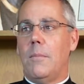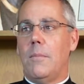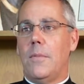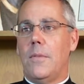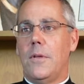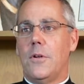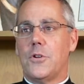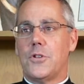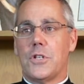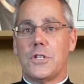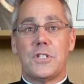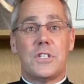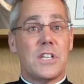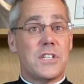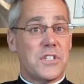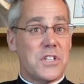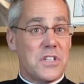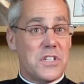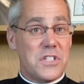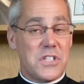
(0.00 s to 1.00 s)
There's
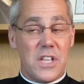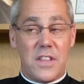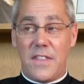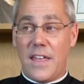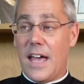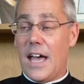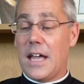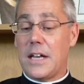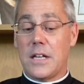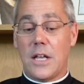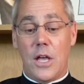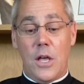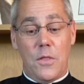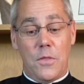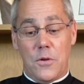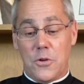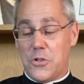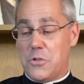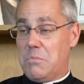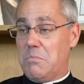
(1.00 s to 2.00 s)
assistance to that.
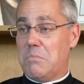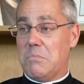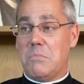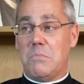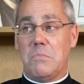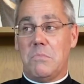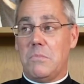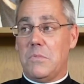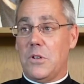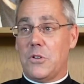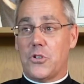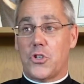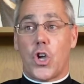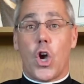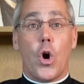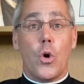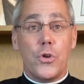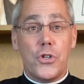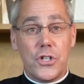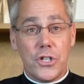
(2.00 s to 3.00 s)
There's
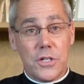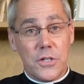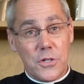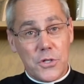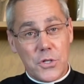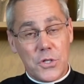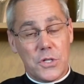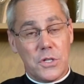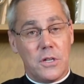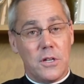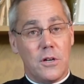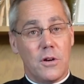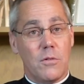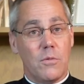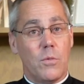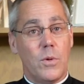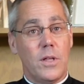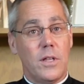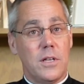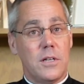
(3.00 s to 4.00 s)
coaches, you know,
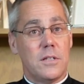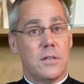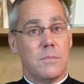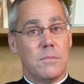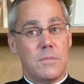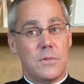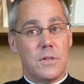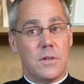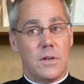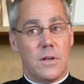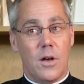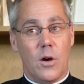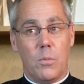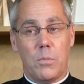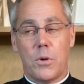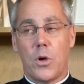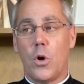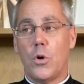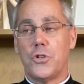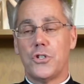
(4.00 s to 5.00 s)
willing to
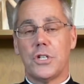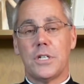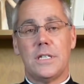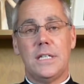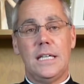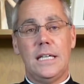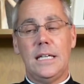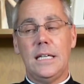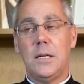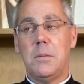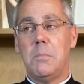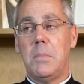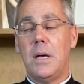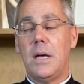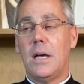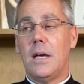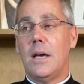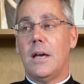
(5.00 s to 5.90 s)
help coach a team,